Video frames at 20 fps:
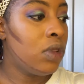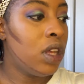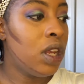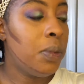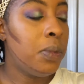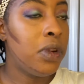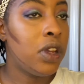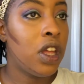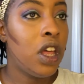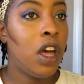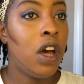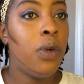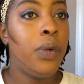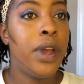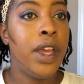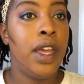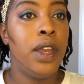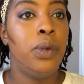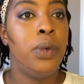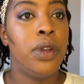I'm gonna go
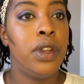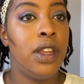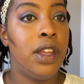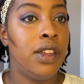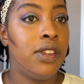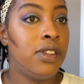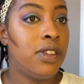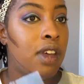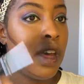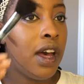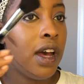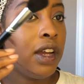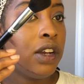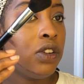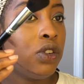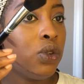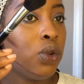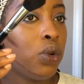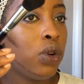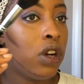in with this
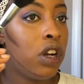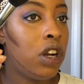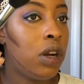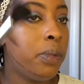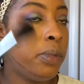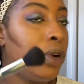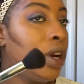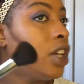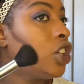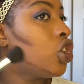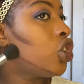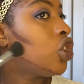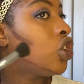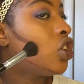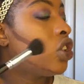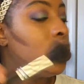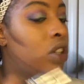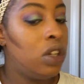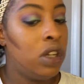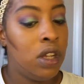contour brush.
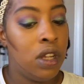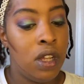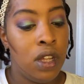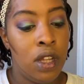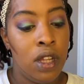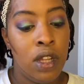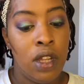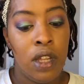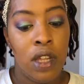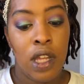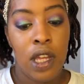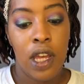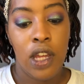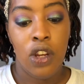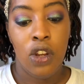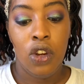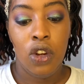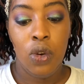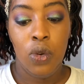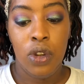I
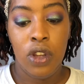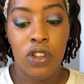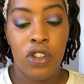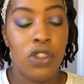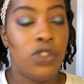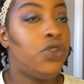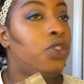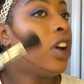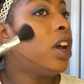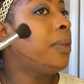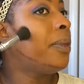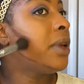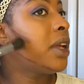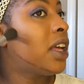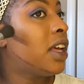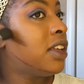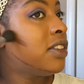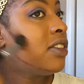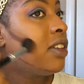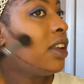don't know where this is from
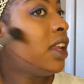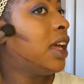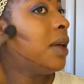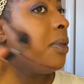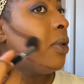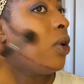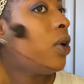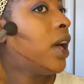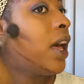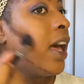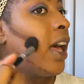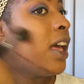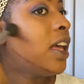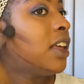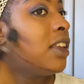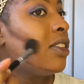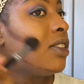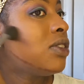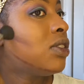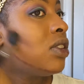because the label
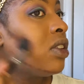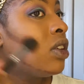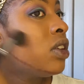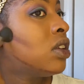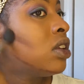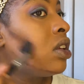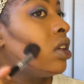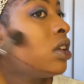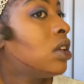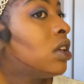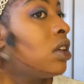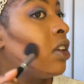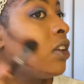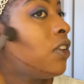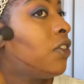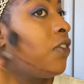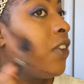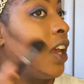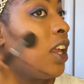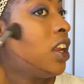has
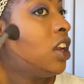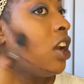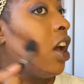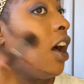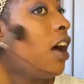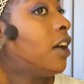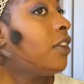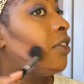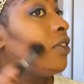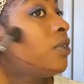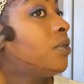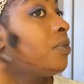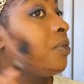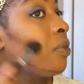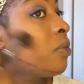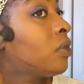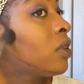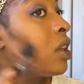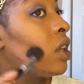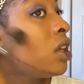faded off.
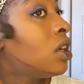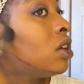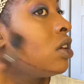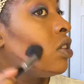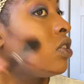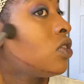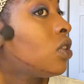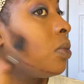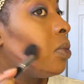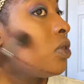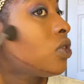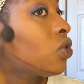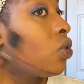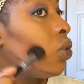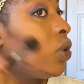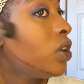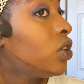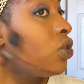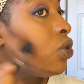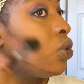So I'm just
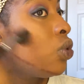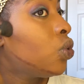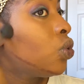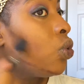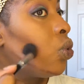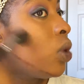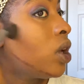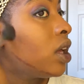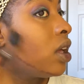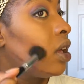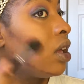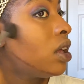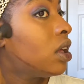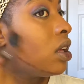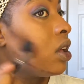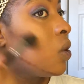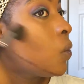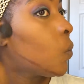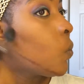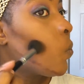going to
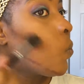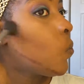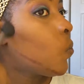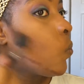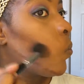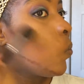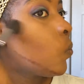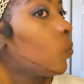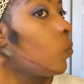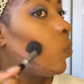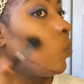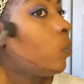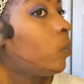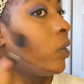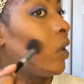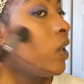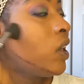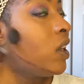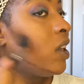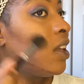
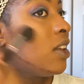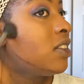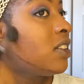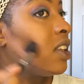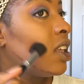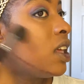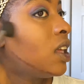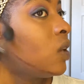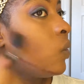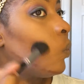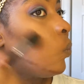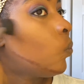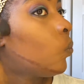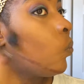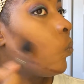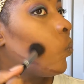blend this in.